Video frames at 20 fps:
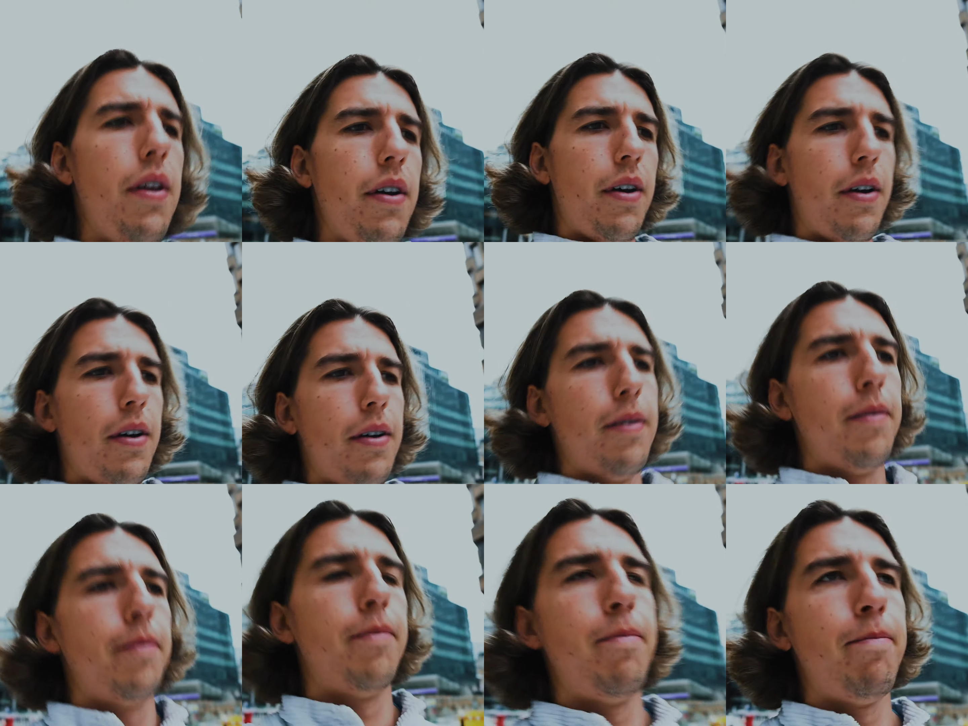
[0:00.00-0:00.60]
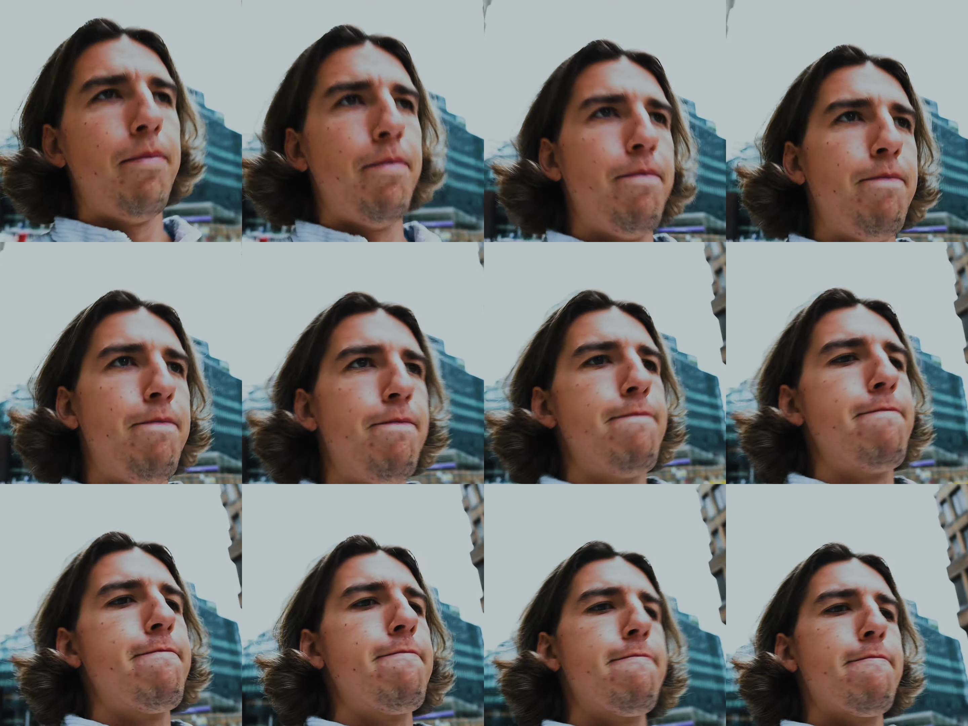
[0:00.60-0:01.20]
think.
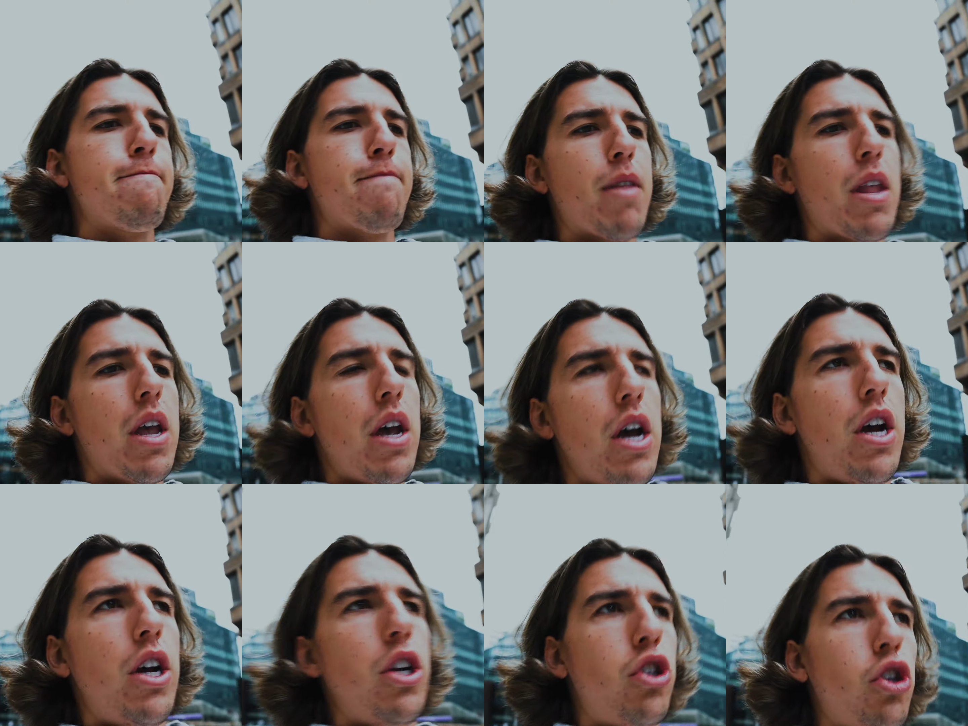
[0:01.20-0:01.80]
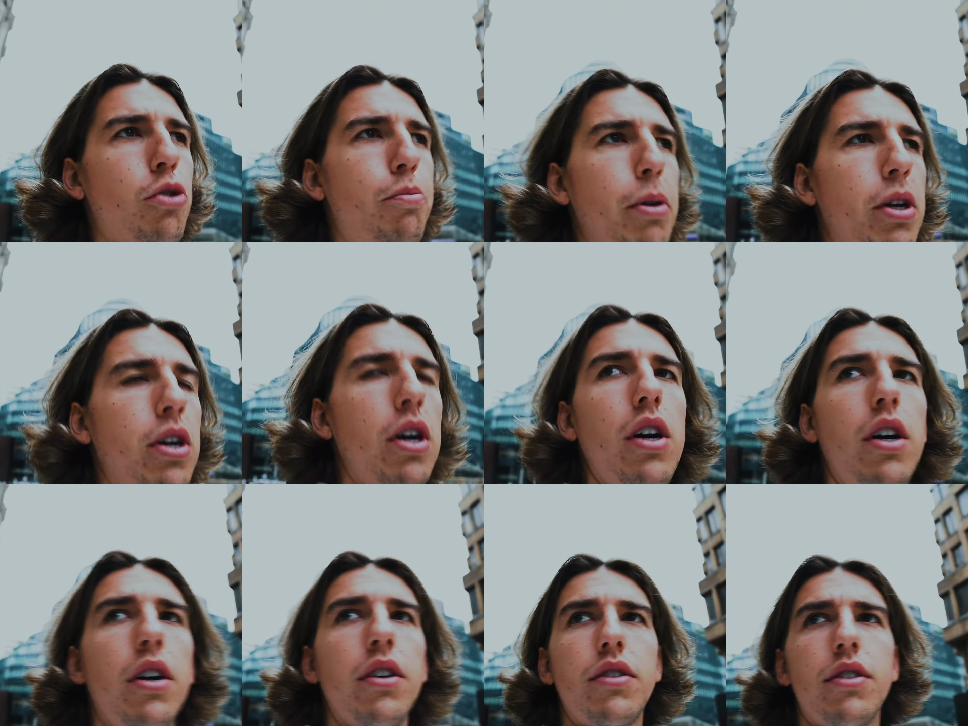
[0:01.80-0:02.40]
Just
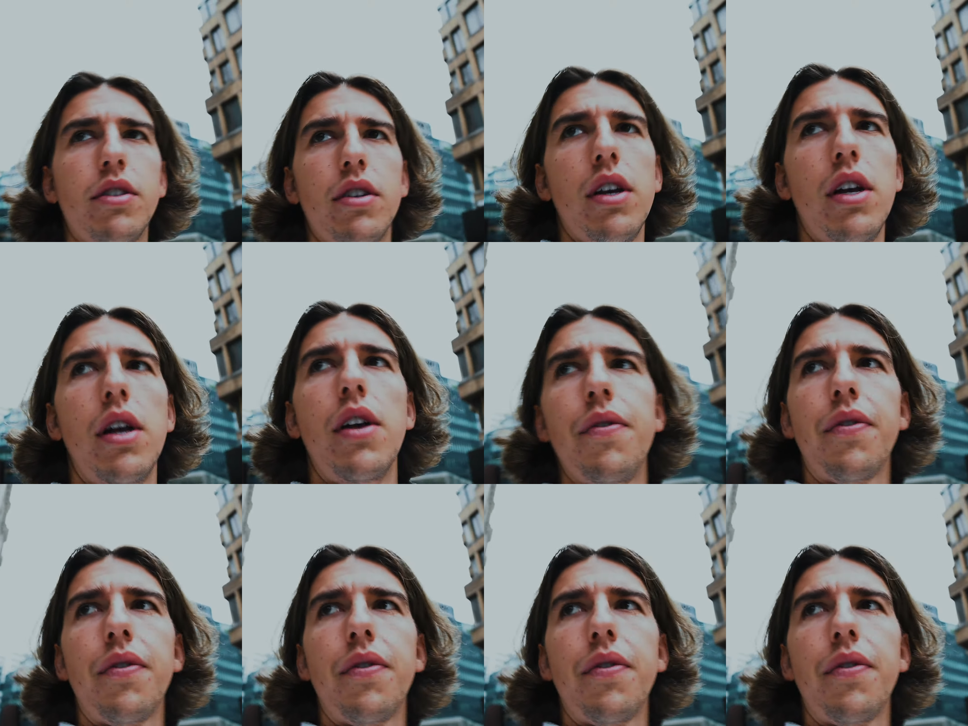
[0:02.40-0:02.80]
because